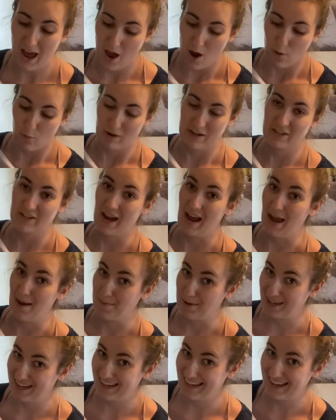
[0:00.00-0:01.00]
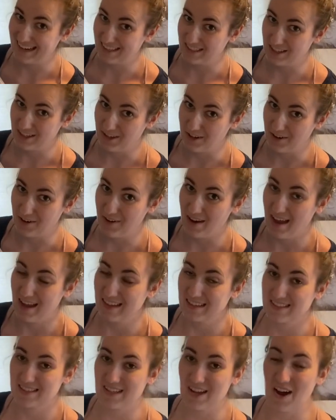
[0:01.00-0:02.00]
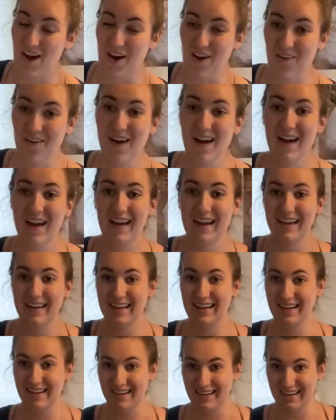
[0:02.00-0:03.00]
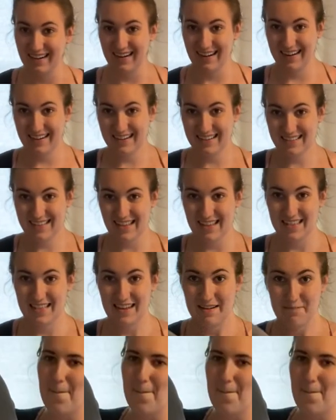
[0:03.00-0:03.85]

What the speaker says: which I'm gonna get to. So here is the